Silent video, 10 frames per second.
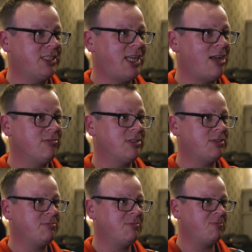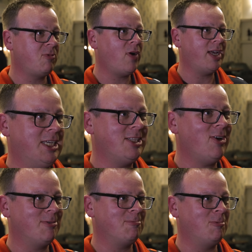sounds right. It's
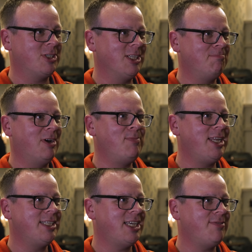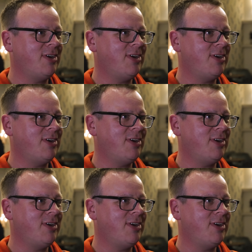like watching a mini TV.